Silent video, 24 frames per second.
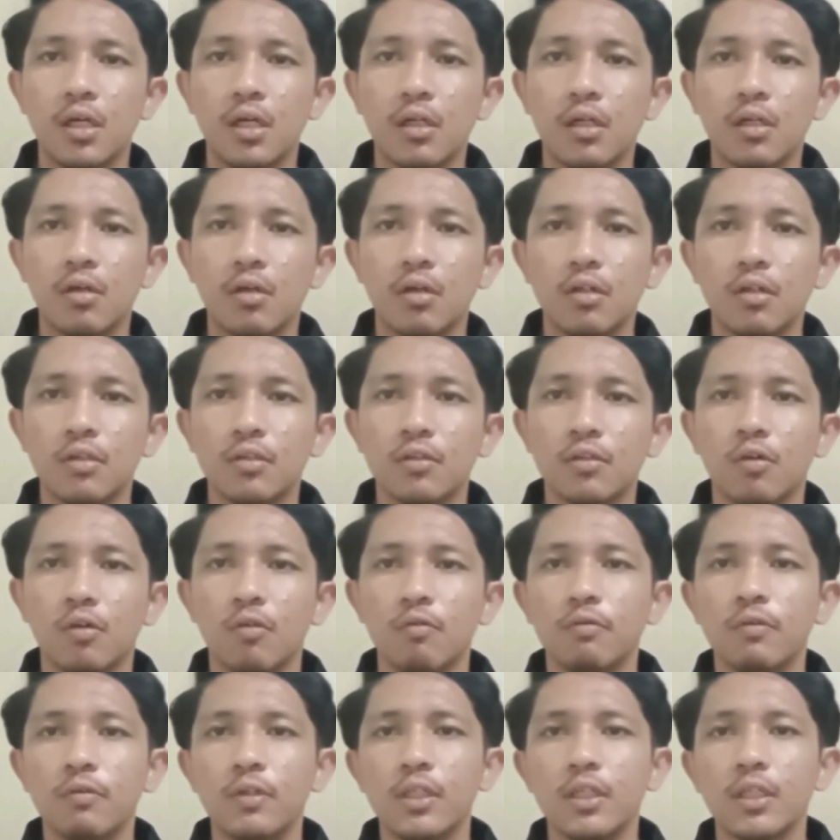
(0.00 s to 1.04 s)
cause
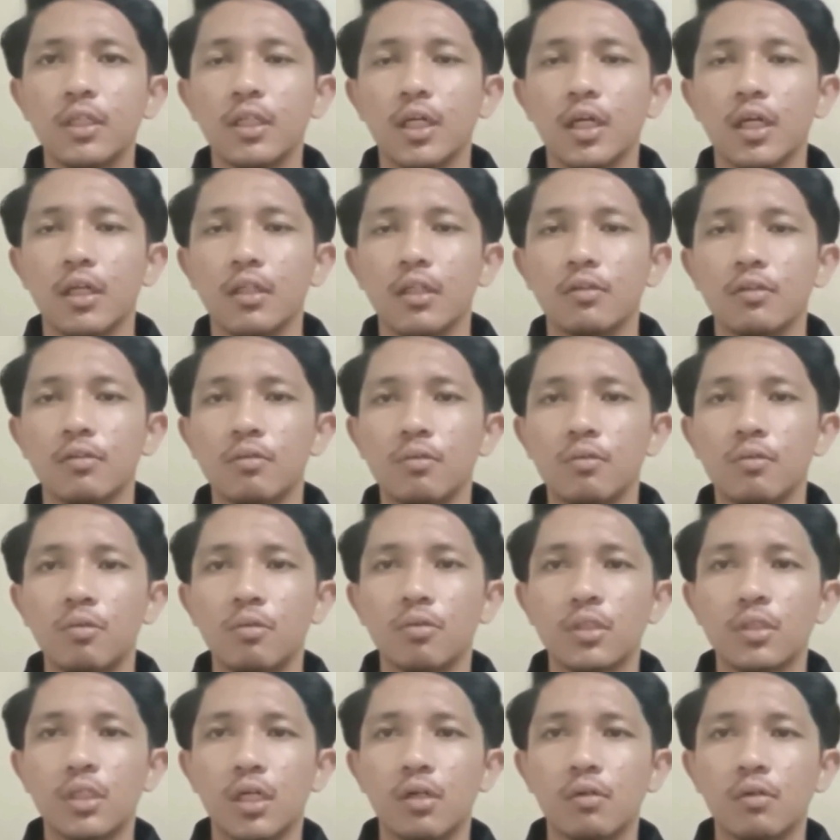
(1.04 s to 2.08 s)
conflict and
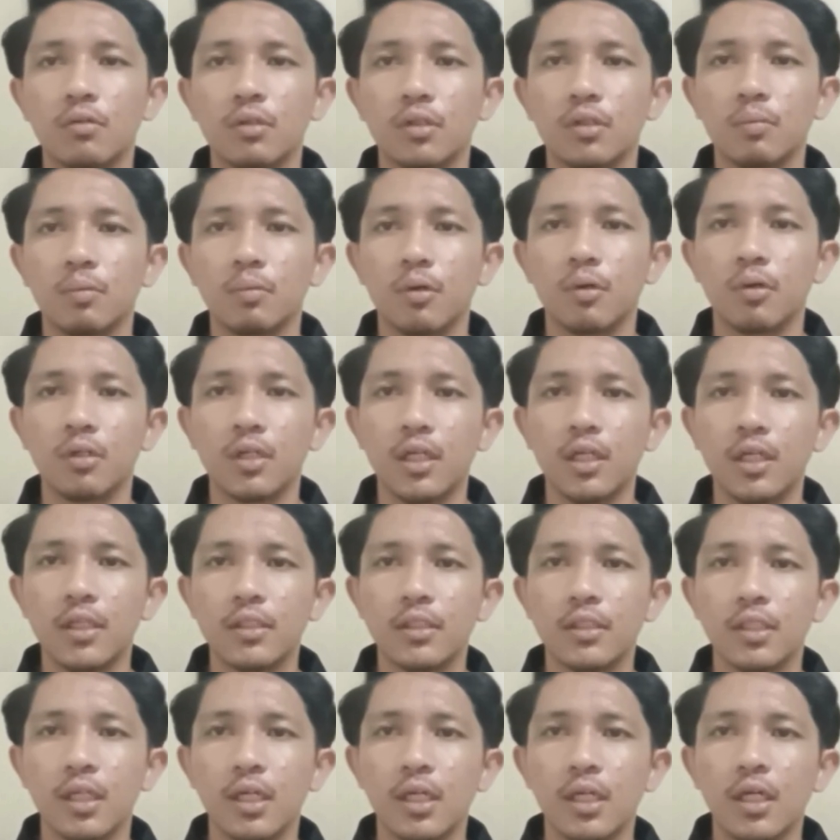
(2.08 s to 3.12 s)
slow down the progress.
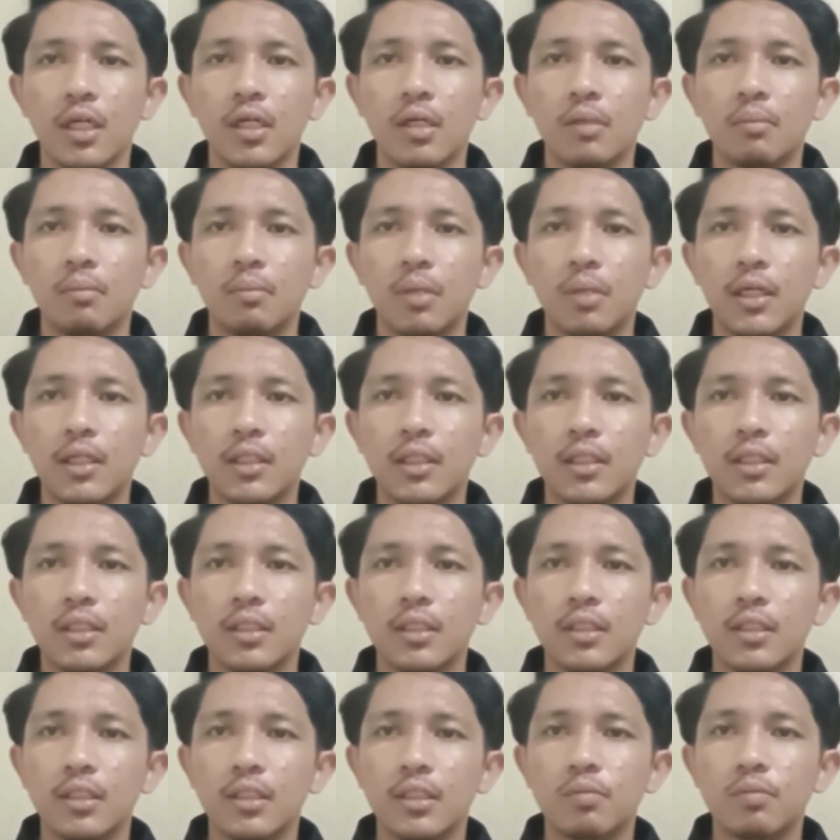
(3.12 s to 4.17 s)
But
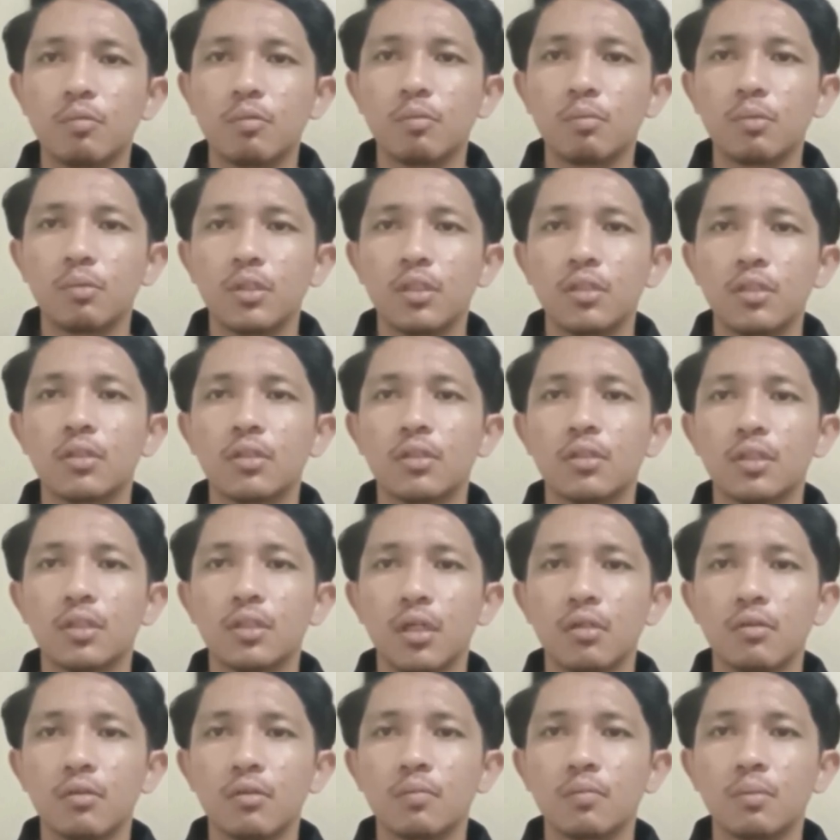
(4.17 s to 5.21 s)
this moment
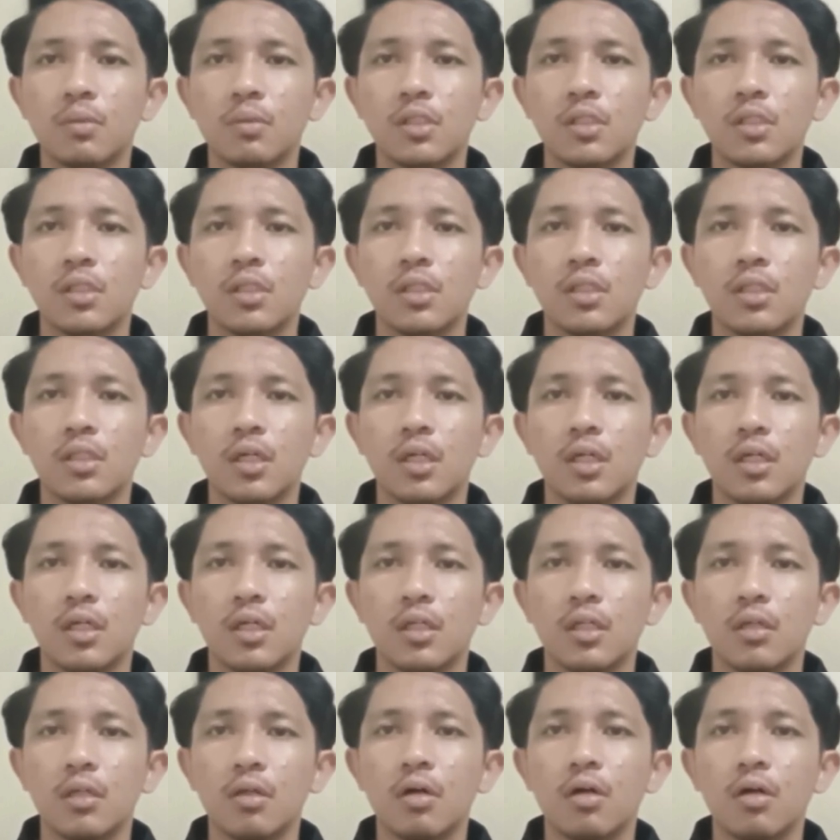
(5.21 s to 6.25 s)
taught me a
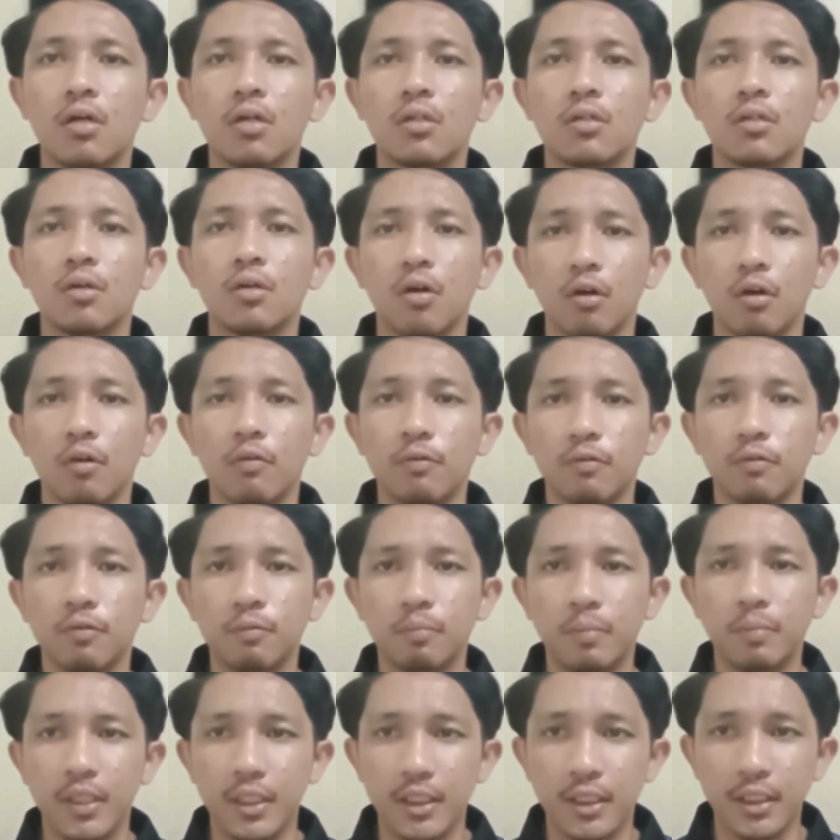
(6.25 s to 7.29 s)
lot of
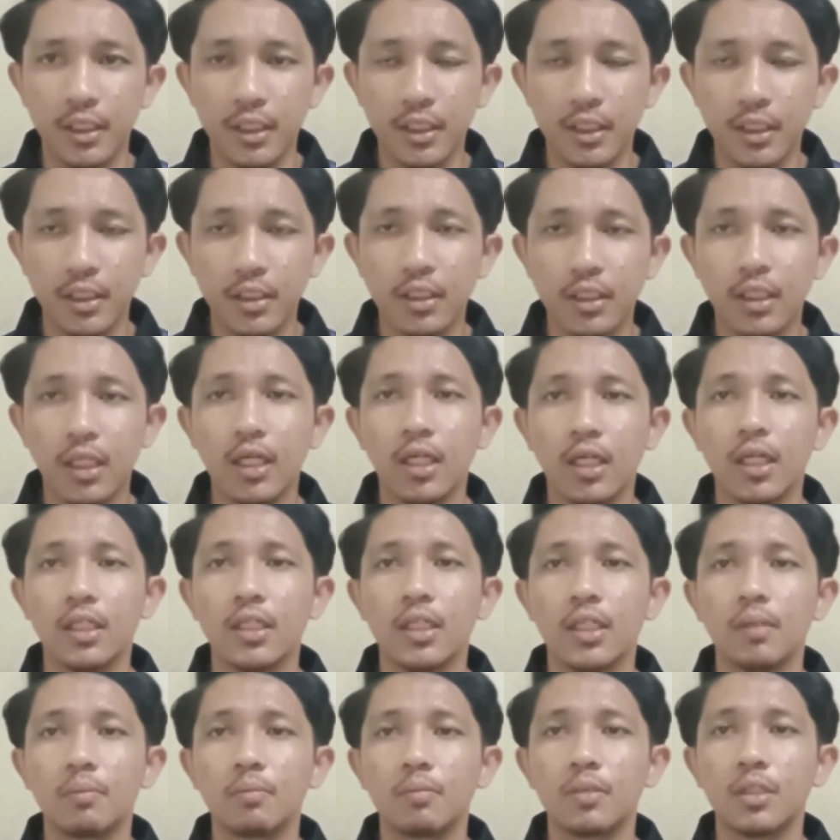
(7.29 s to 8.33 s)
patience,
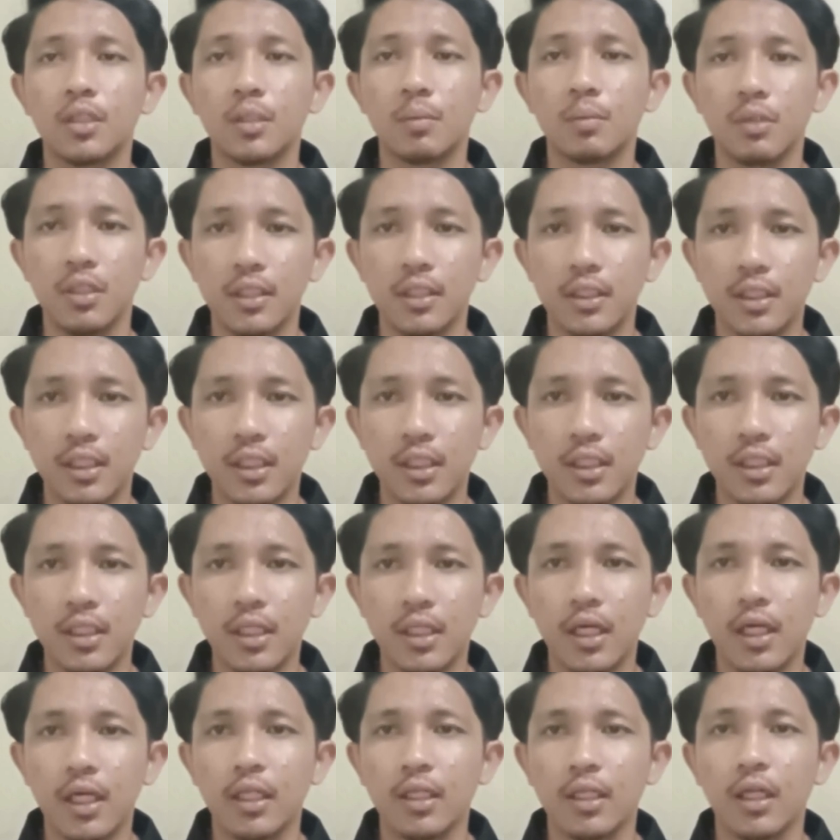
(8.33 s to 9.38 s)
adaptability,
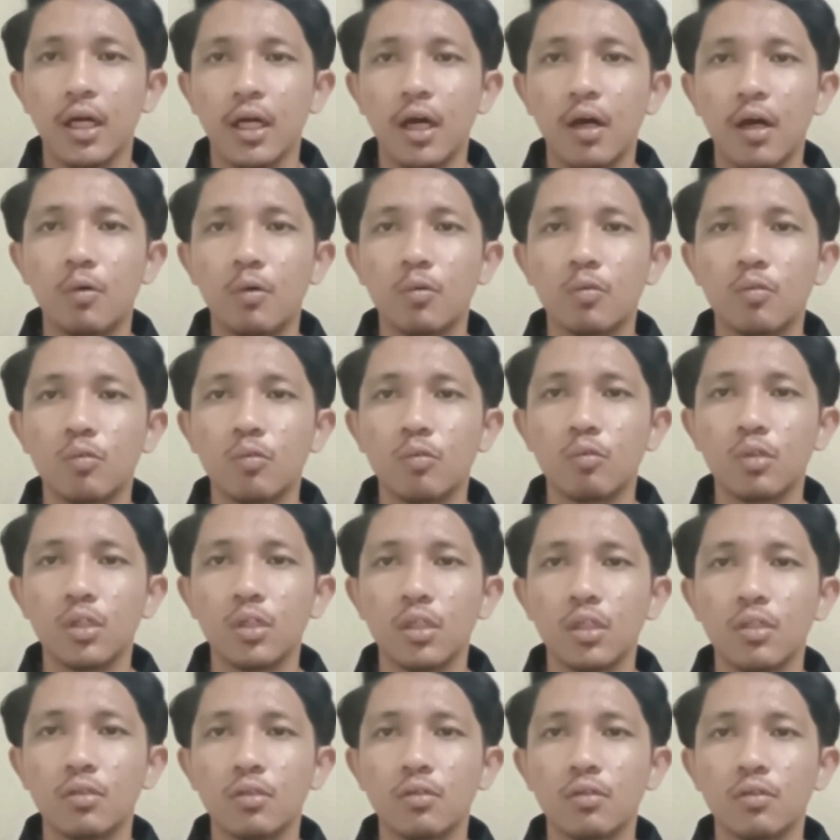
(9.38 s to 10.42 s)
and how to
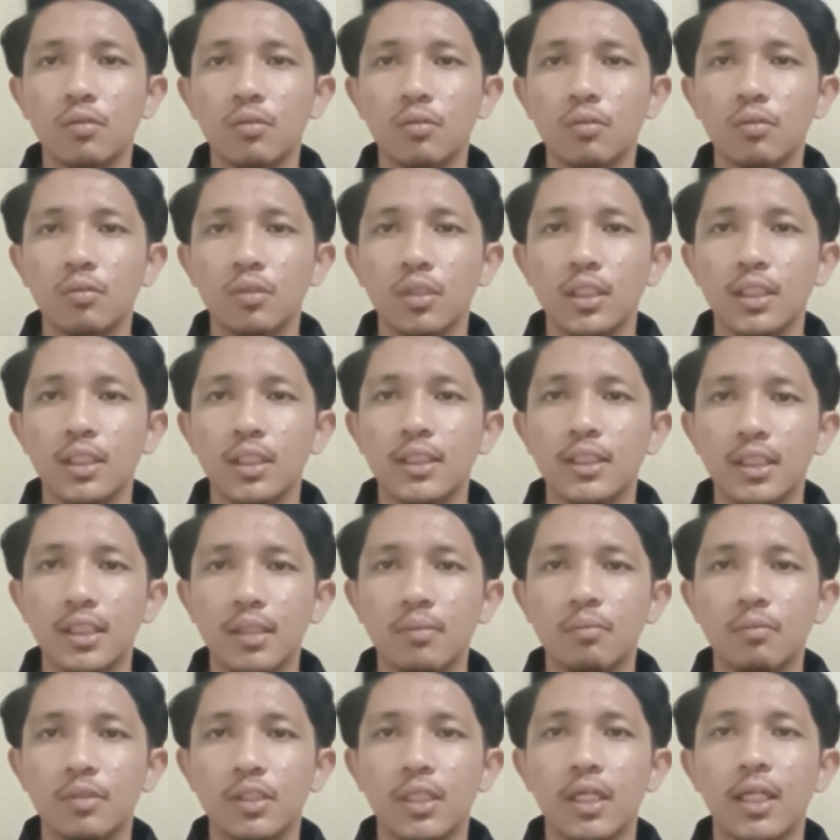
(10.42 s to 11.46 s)
work through the
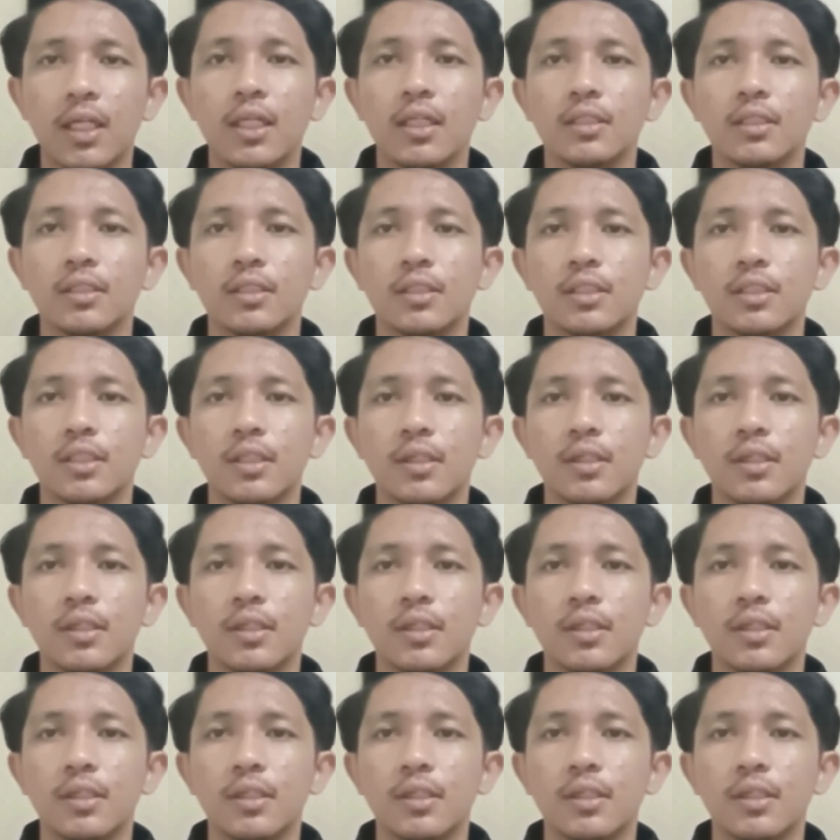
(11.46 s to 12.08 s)
team challenge.